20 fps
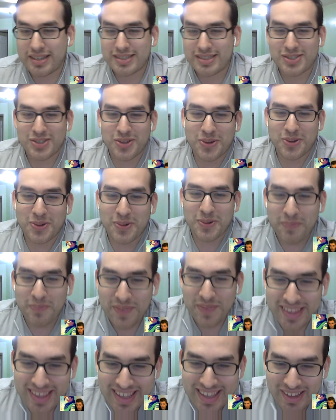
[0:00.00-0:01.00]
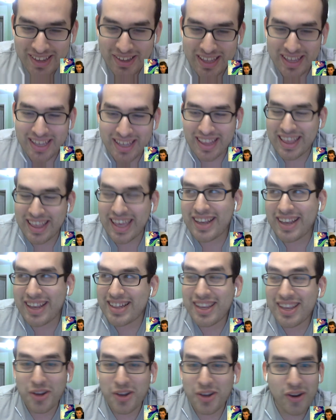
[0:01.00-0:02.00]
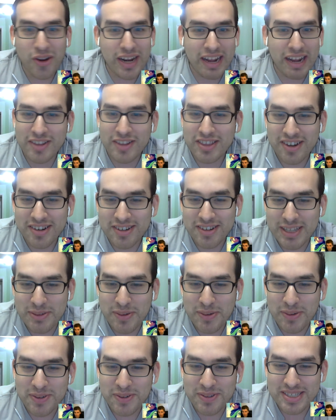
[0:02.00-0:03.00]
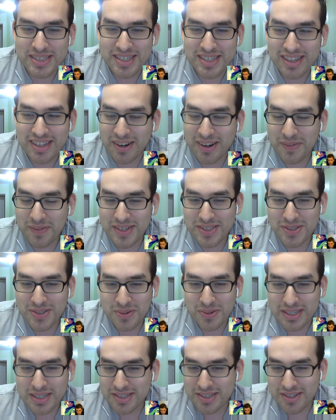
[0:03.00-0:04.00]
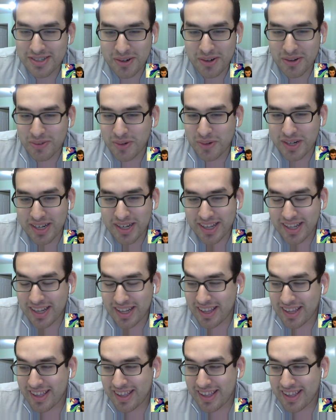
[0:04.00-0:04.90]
So they could have a ton of devil fruits in there, artificial ones or whatnot.